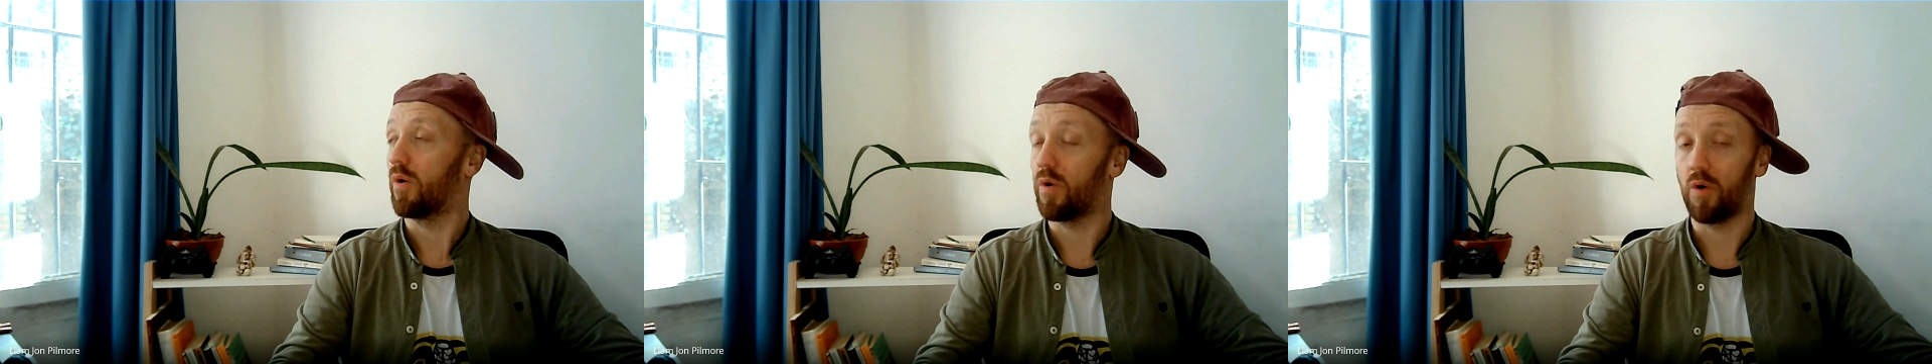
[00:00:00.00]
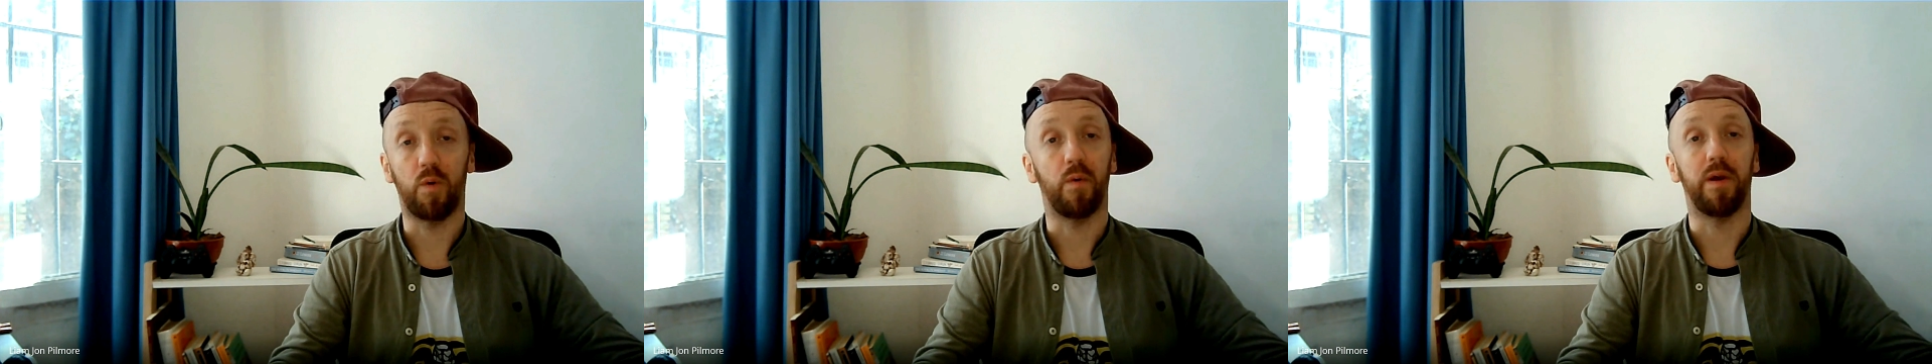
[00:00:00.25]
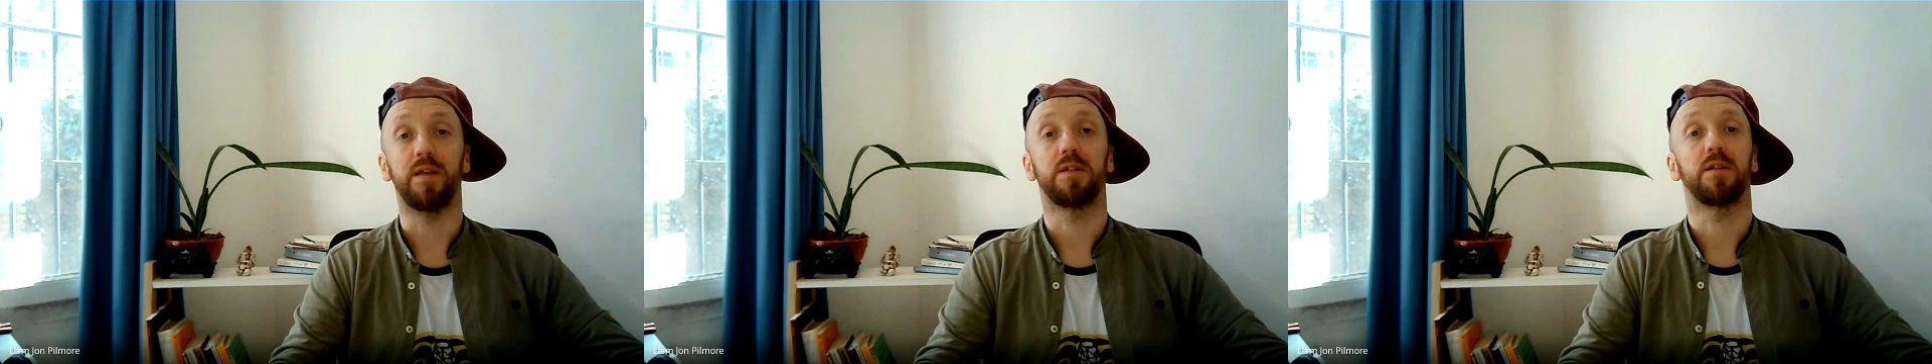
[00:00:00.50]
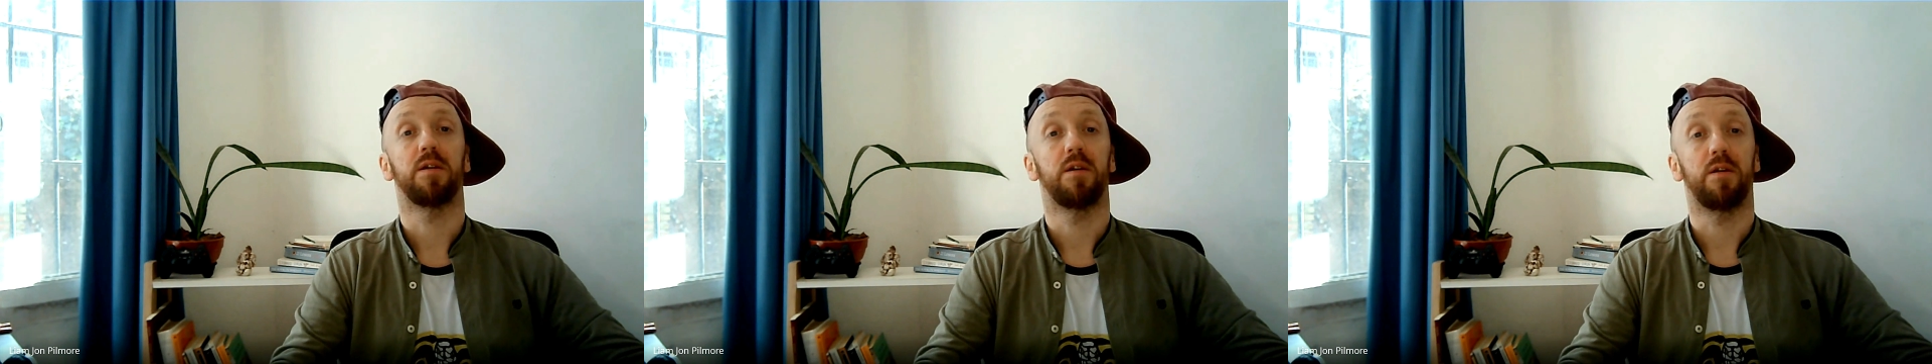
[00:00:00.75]
always
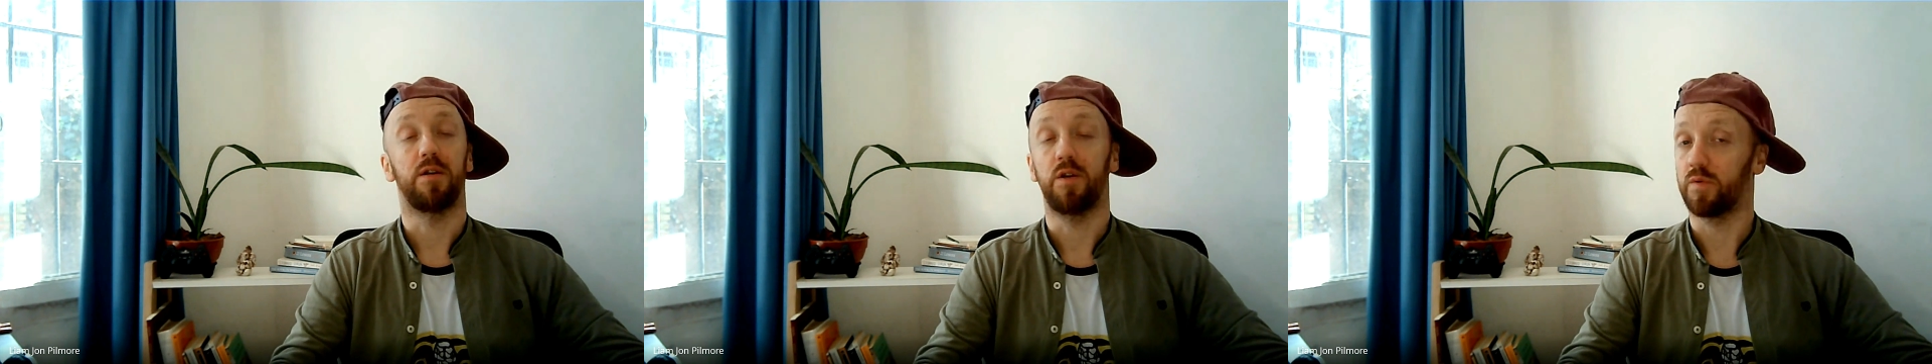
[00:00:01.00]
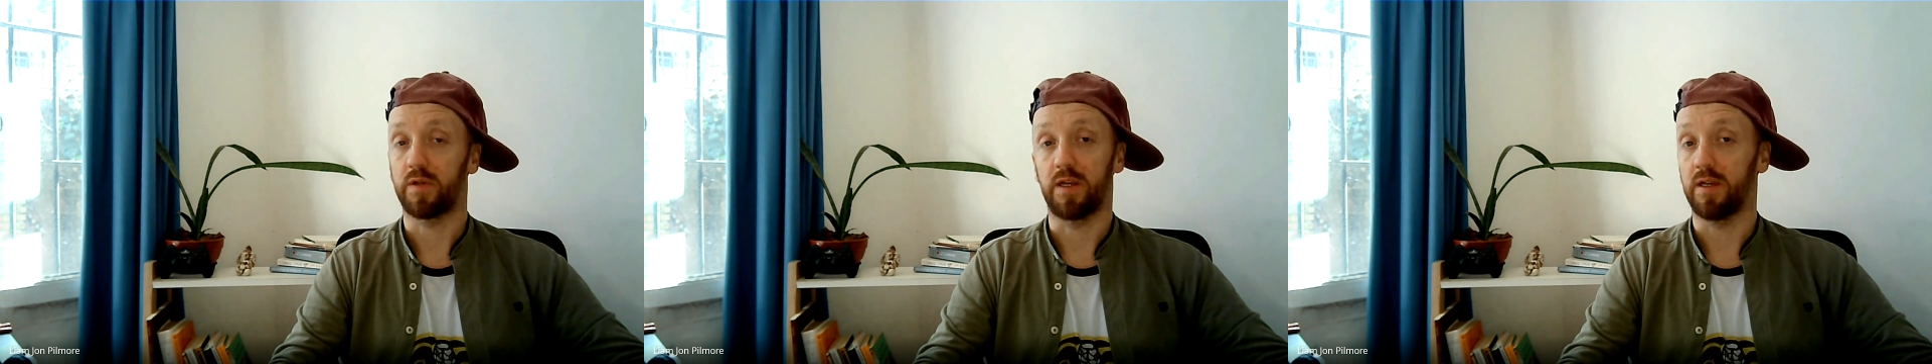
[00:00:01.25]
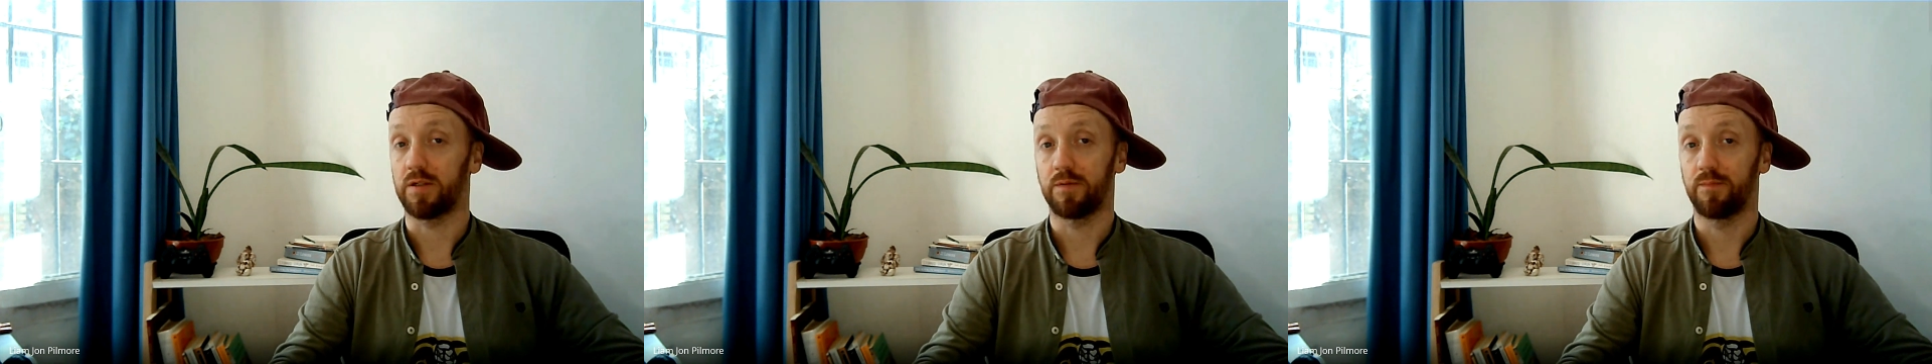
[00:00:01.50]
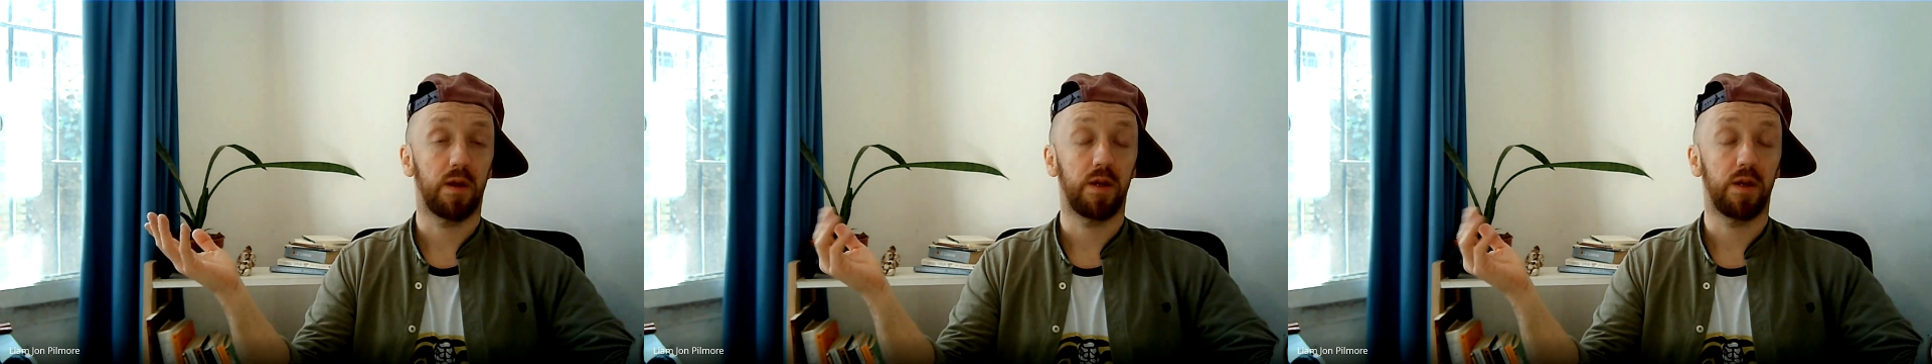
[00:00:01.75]
lose keys.